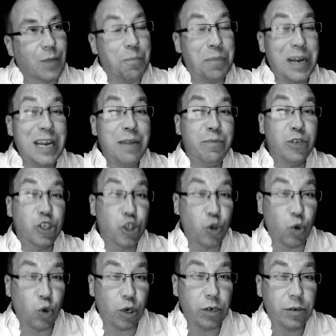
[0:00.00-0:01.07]
Being
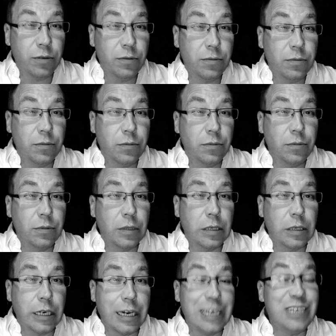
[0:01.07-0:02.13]
mature
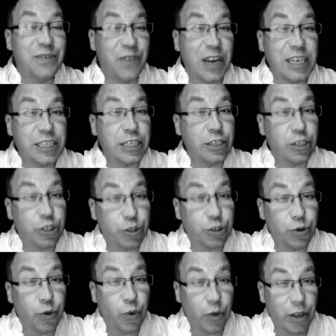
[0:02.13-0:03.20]
is facing the
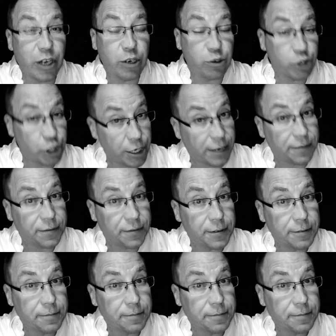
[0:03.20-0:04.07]
truth within yourself.